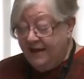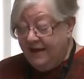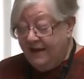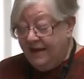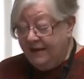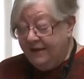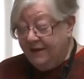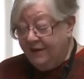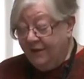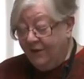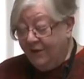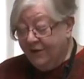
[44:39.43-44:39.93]

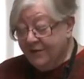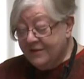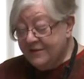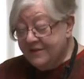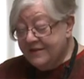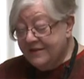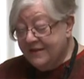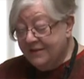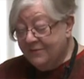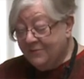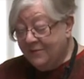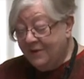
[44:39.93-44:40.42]
and
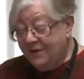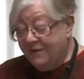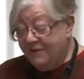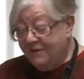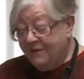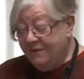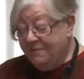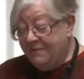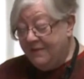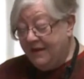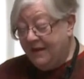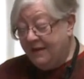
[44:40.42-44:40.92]
Larsen and one of
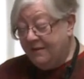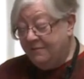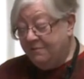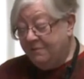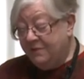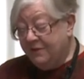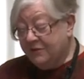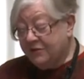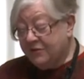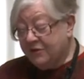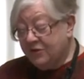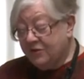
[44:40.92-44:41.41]
the men
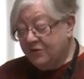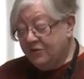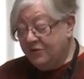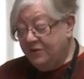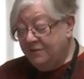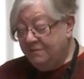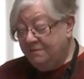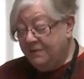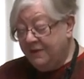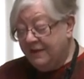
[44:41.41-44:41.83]
built a good